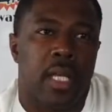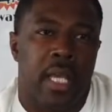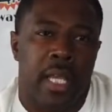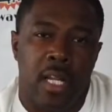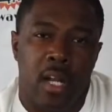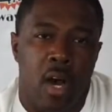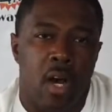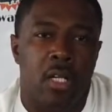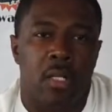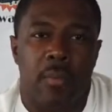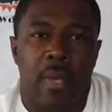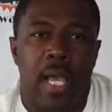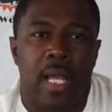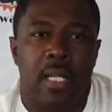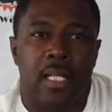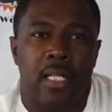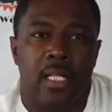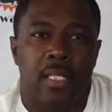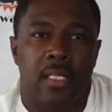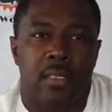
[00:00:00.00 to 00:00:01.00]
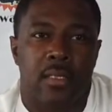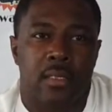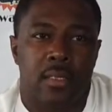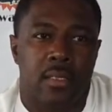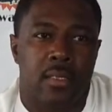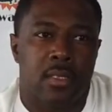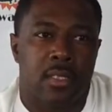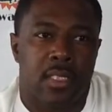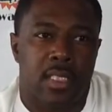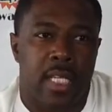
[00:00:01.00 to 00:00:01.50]
it automatically
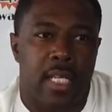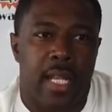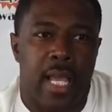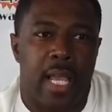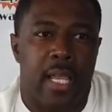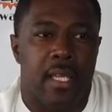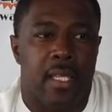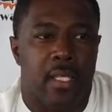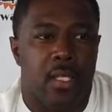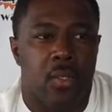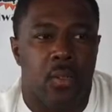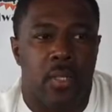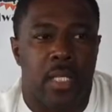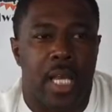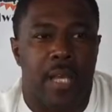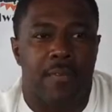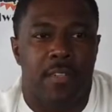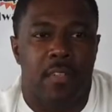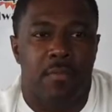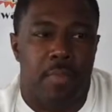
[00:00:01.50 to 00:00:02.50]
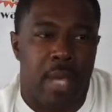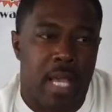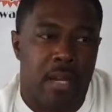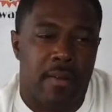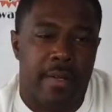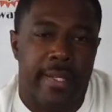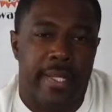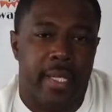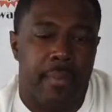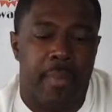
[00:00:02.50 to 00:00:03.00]
said, hey, you only have enough
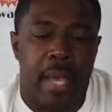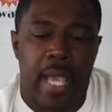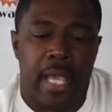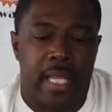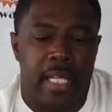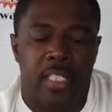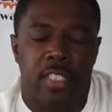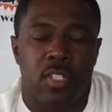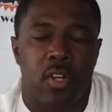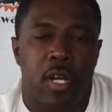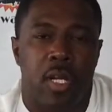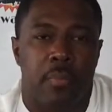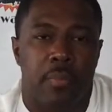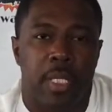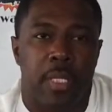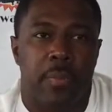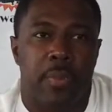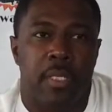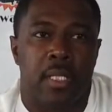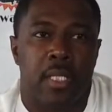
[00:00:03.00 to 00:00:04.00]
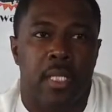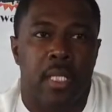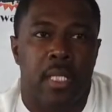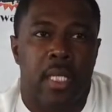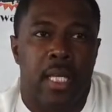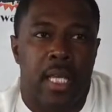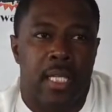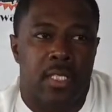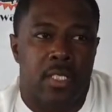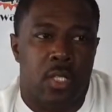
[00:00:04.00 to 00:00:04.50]
battery to get back. And it started beeping.
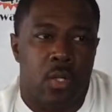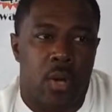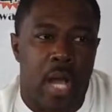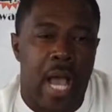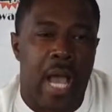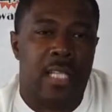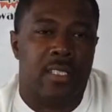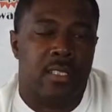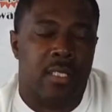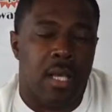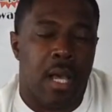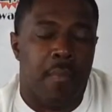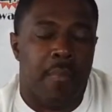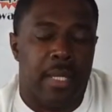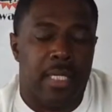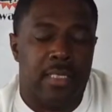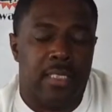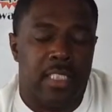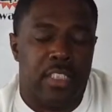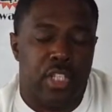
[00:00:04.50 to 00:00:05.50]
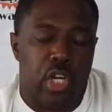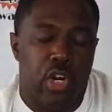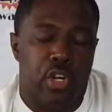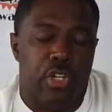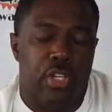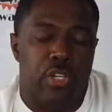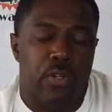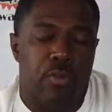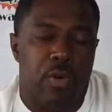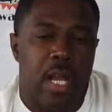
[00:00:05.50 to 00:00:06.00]
And so I basically
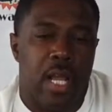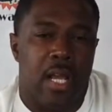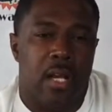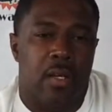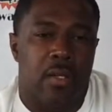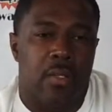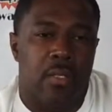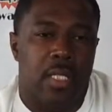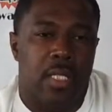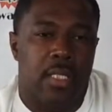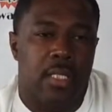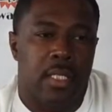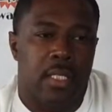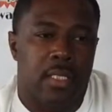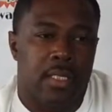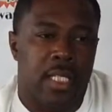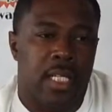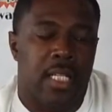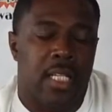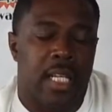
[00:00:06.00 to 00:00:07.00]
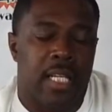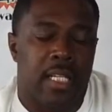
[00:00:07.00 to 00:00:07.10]
turned it around, and instead